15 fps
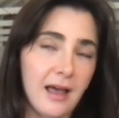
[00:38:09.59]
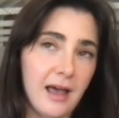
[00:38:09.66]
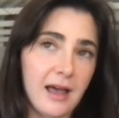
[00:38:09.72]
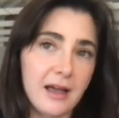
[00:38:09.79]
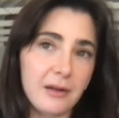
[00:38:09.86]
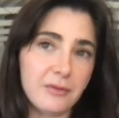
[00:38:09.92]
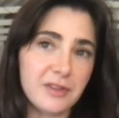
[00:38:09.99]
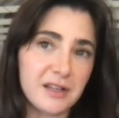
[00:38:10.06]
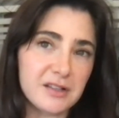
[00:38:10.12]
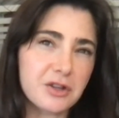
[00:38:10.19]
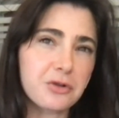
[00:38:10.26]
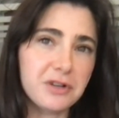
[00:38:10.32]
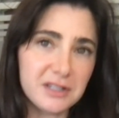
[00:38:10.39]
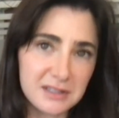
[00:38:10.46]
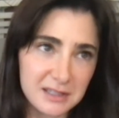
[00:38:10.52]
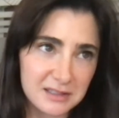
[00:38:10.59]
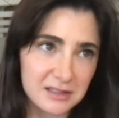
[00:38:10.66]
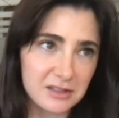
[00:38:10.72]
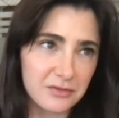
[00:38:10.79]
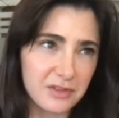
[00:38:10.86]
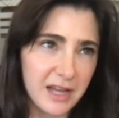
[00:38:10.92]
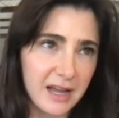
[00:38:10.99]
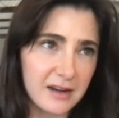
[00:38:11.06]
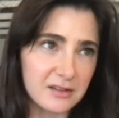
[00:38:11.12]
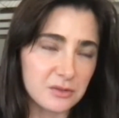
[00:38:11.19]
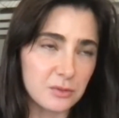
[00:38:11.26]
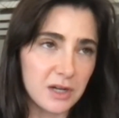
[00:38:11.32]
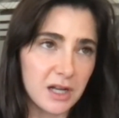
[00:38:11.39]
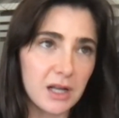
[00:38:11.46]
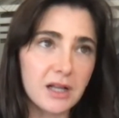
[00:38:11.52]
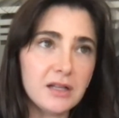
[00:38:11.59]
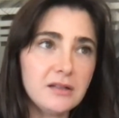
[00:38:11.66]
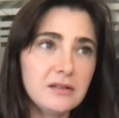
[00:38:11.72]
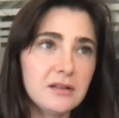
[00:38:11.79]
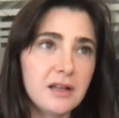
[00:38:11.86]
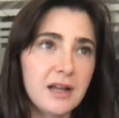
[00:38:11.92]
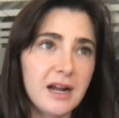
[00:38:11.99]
And there's three seasons of that as well.